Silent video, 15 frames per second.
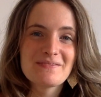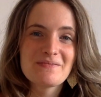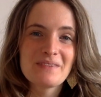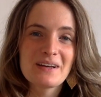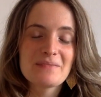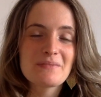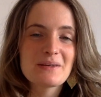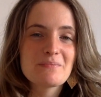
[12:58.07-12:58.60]

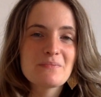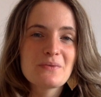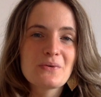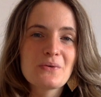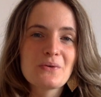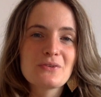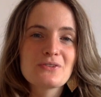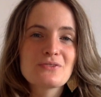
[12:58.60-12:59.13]
Might be
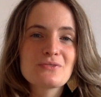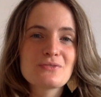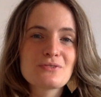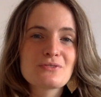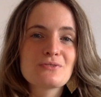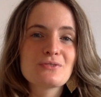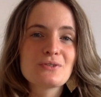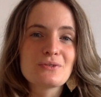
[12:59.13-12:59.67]
more
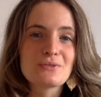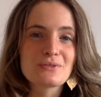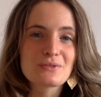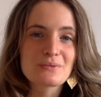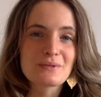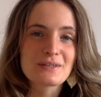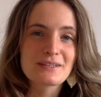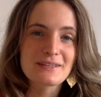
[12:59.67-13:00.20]
true
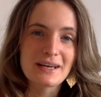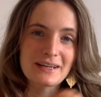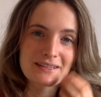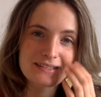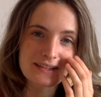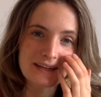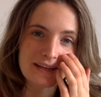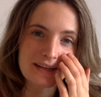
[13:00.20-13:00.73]
to what is
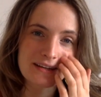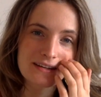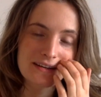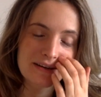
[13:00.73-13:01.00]
actually